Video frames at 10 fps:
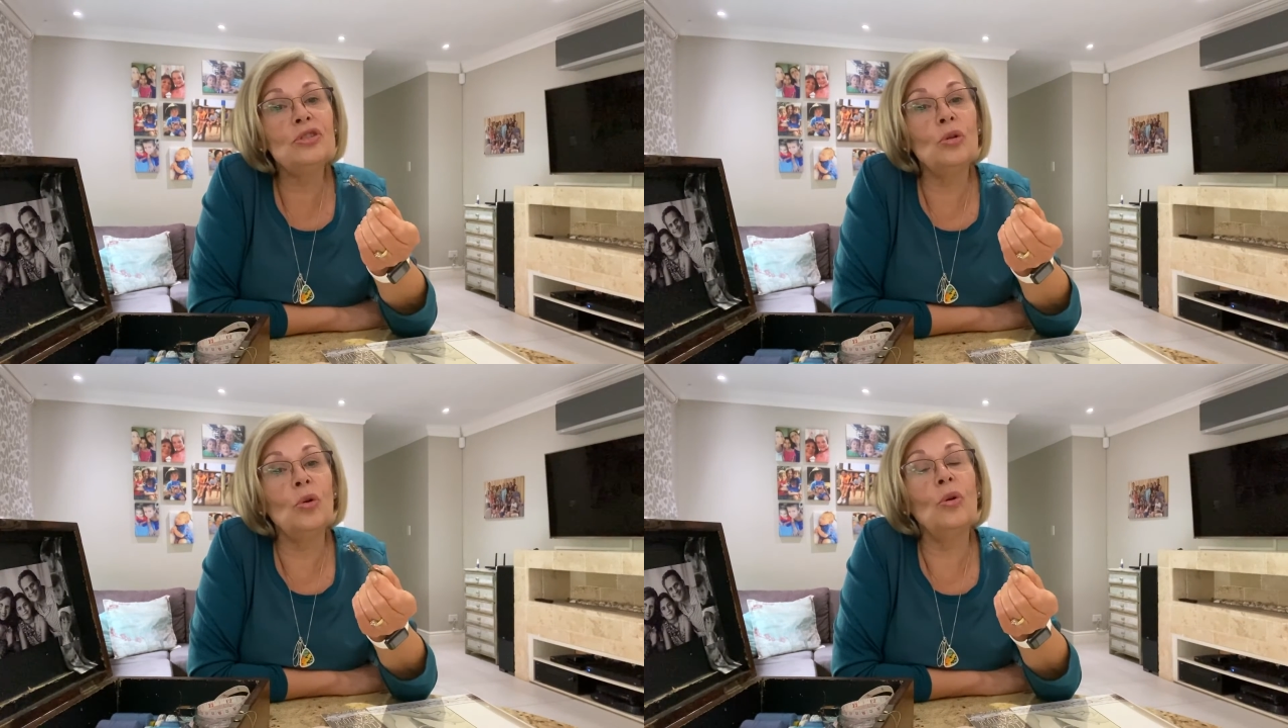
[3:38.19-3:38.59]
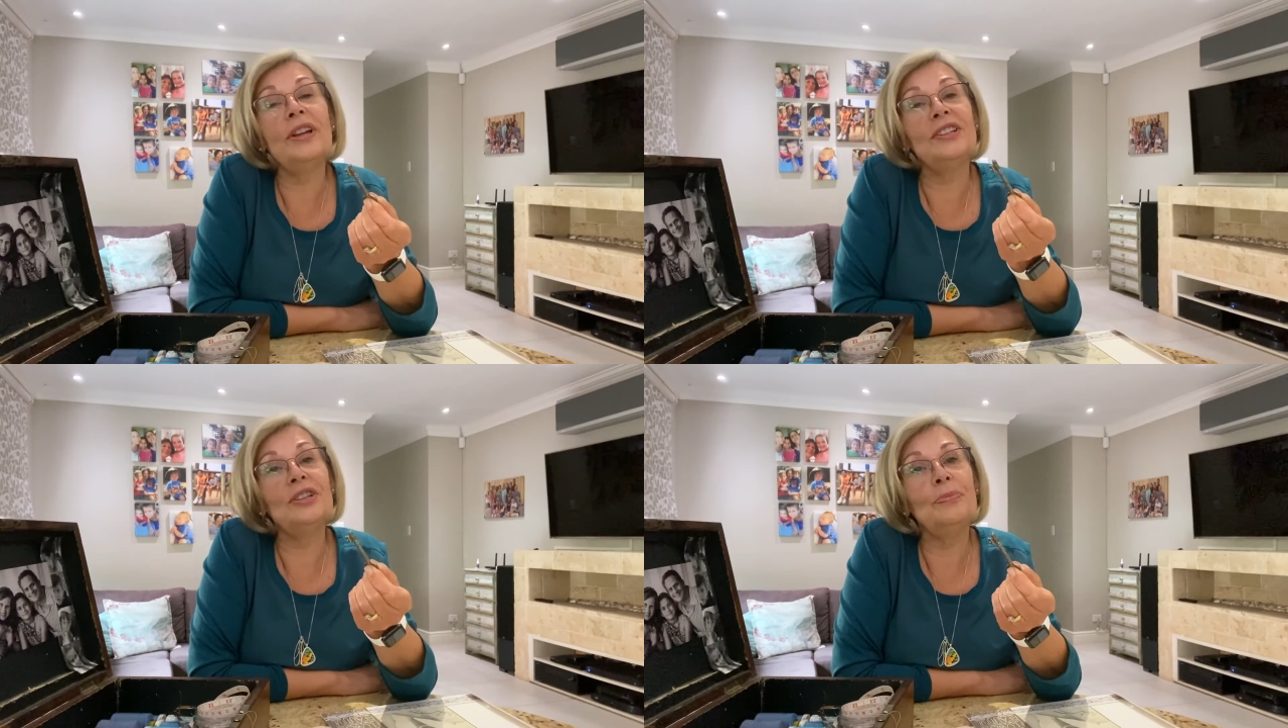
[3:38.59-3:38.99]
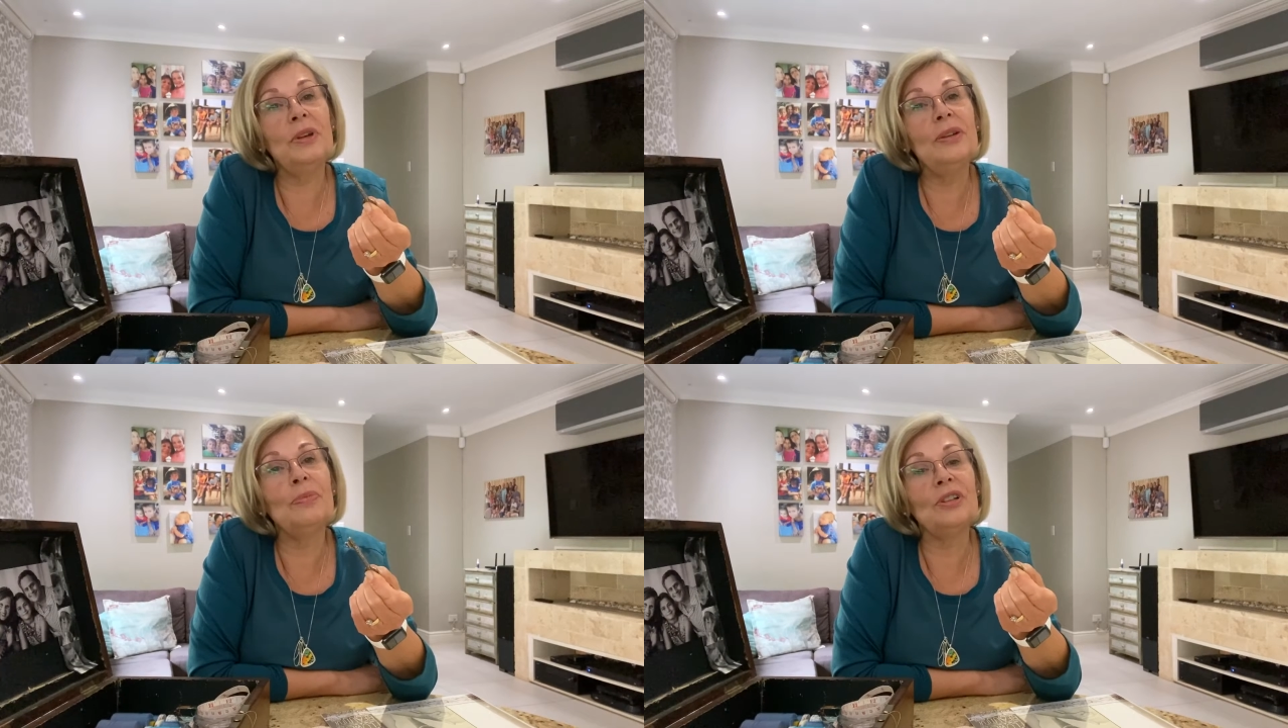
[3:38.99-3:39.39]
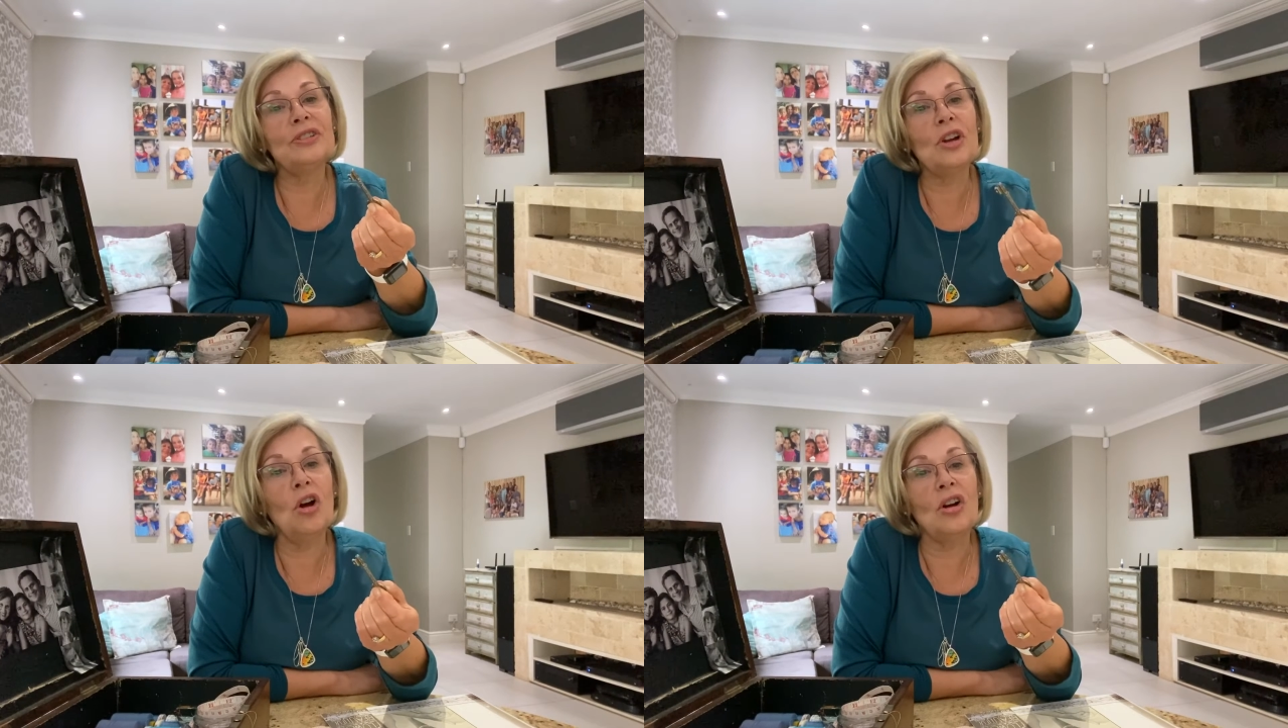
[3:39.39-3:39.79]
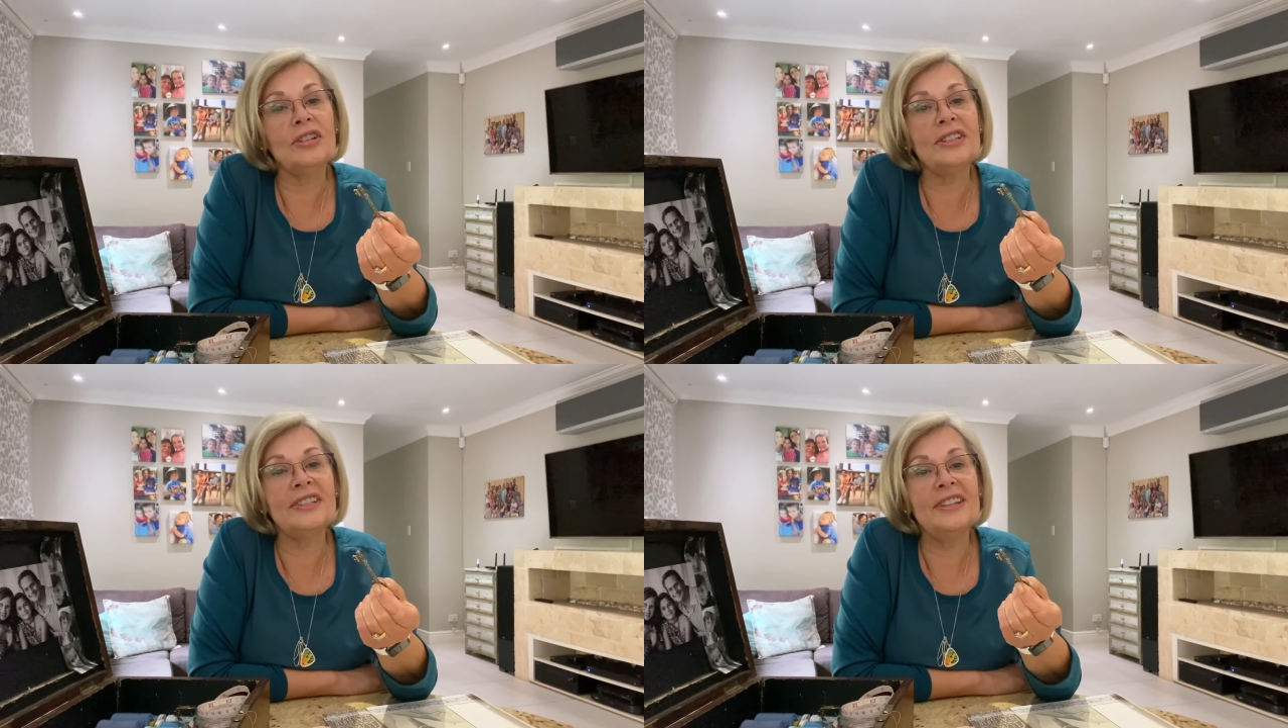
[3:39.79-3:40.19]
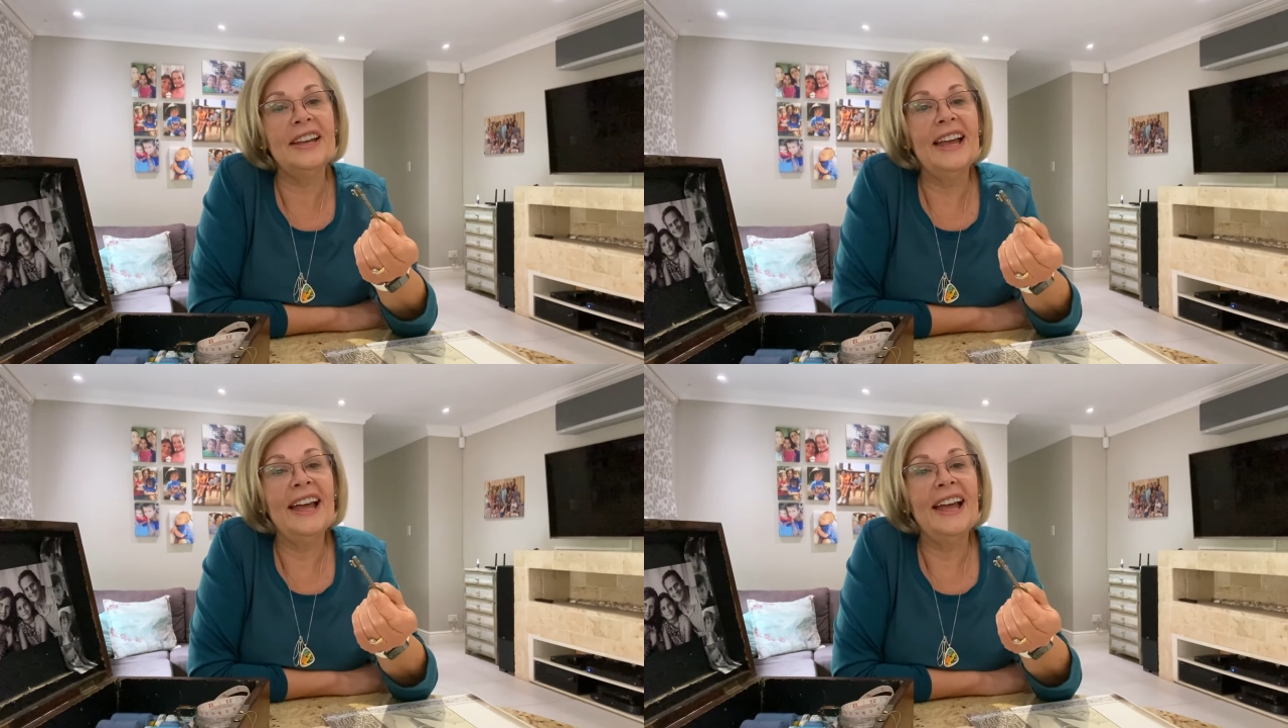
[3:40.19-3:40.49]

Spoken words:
door into people's hearts.